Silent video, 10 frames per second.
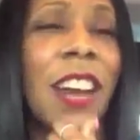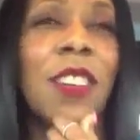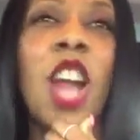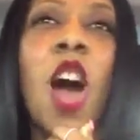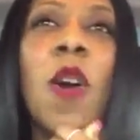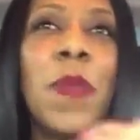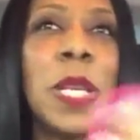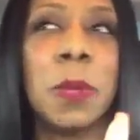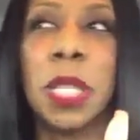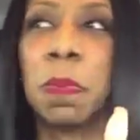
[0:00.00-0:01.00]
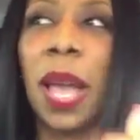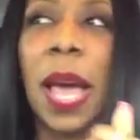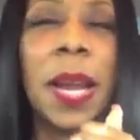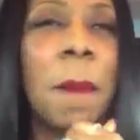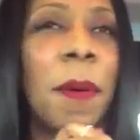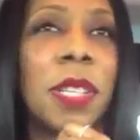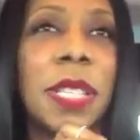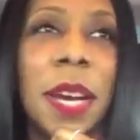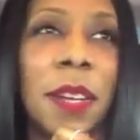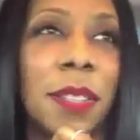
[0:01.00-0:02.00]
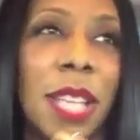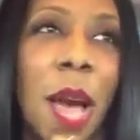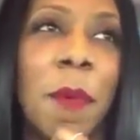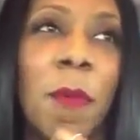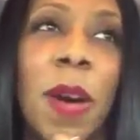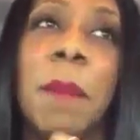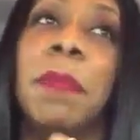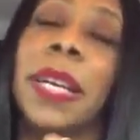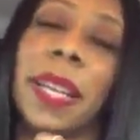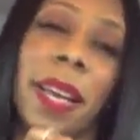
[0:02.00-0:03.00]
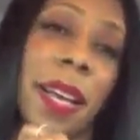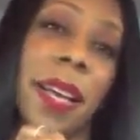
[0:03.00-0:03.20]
don't know if he's just playing up on the stereotype or what, but